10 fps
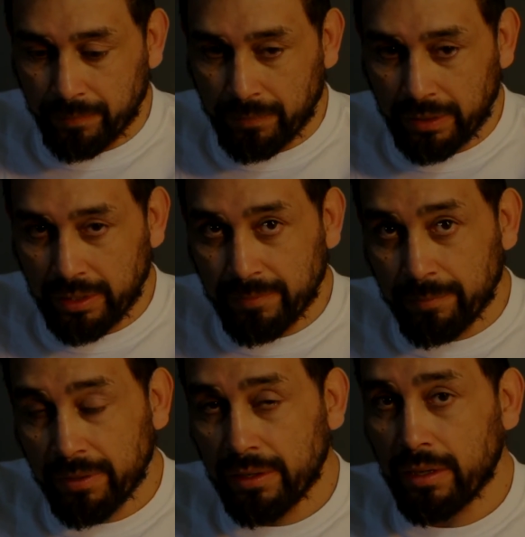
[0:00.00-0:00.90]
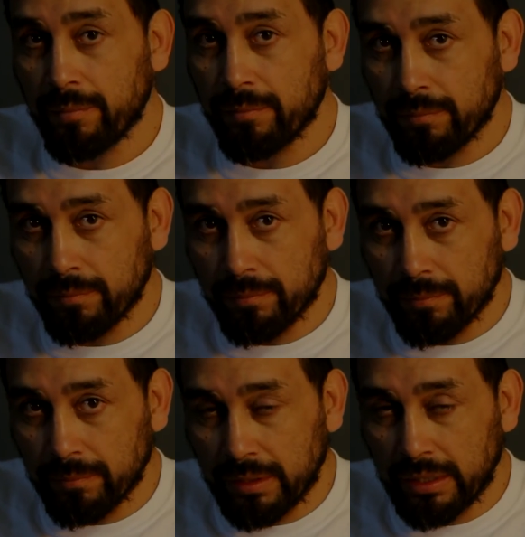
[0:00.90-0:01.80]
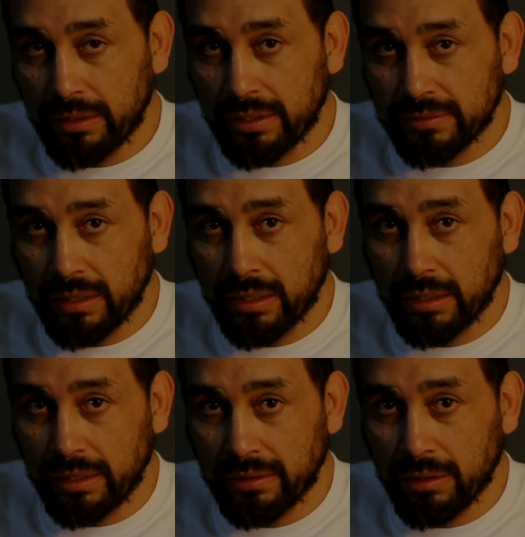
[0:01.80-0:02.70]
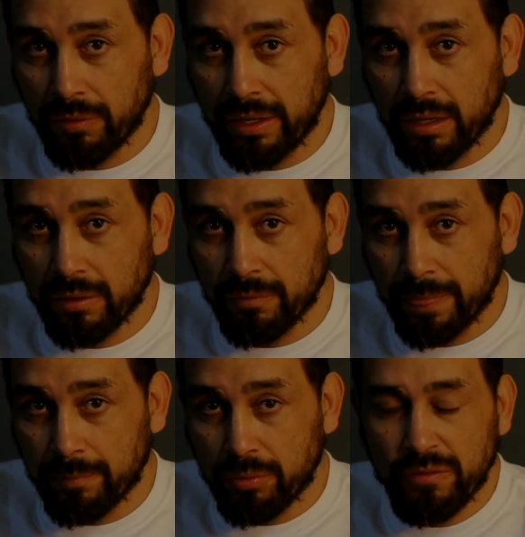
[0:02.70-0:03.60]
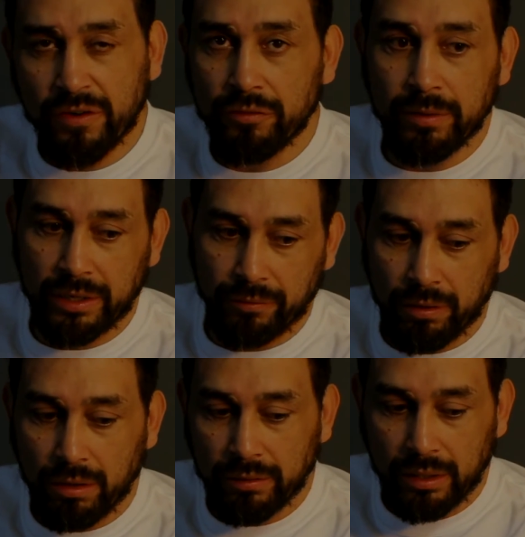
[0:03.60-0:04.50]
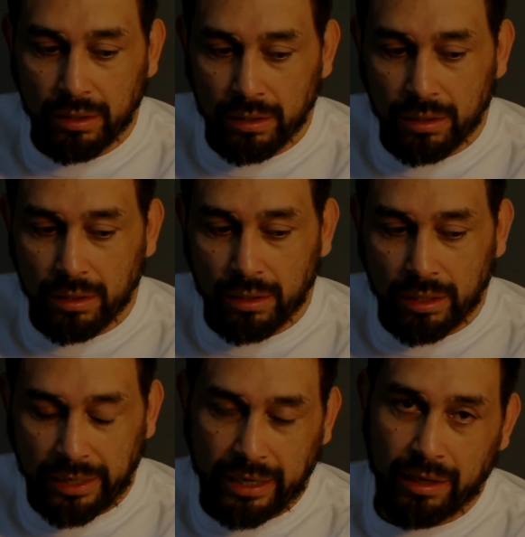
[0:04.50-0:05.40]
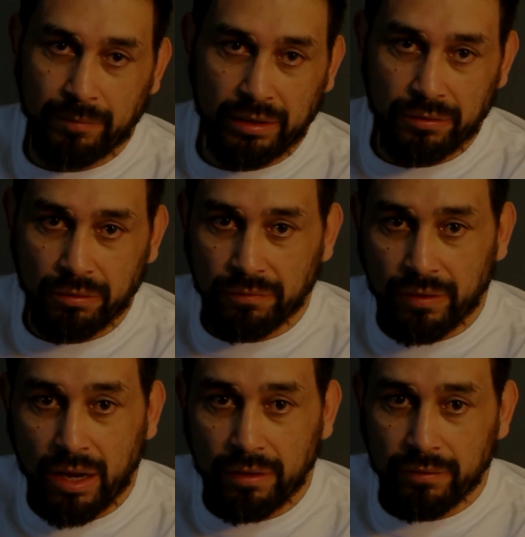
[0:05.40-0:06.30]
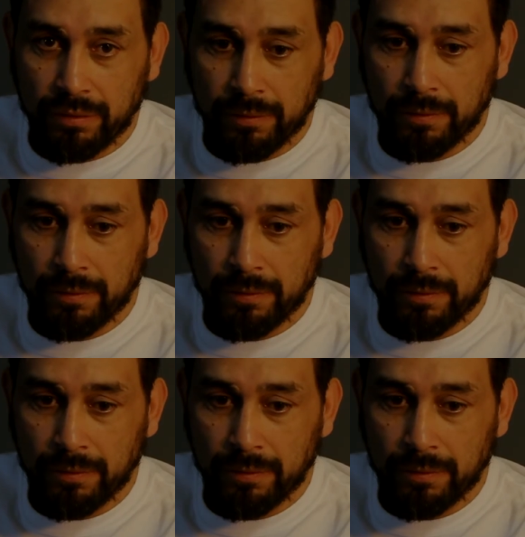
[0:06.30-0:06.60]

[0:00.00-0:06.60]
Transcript: I'm gonna get my butt up, get in that sauna, and get that weight off. Prove everybody wrong that I can't make 205.